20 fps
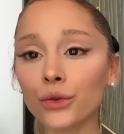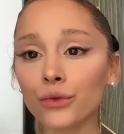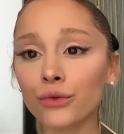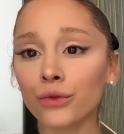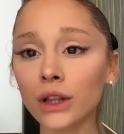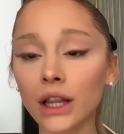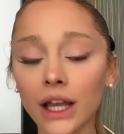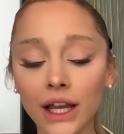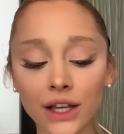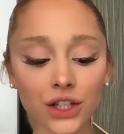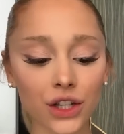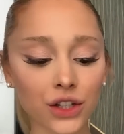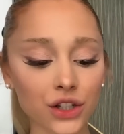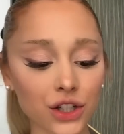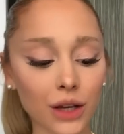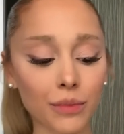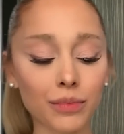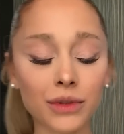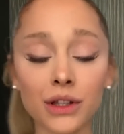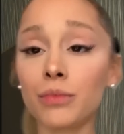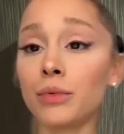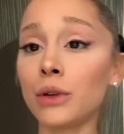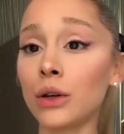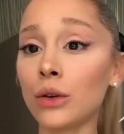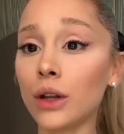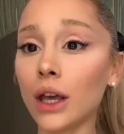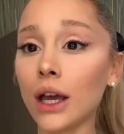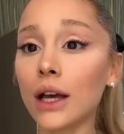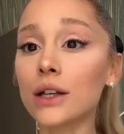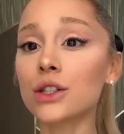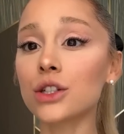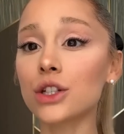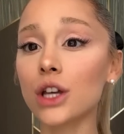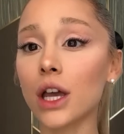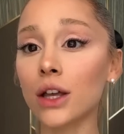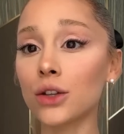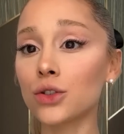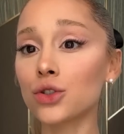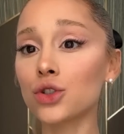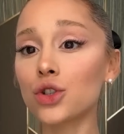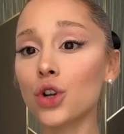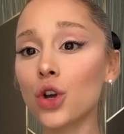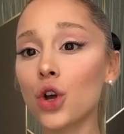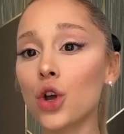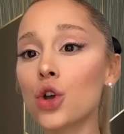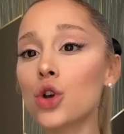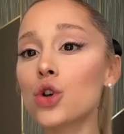relationship to beauty has changed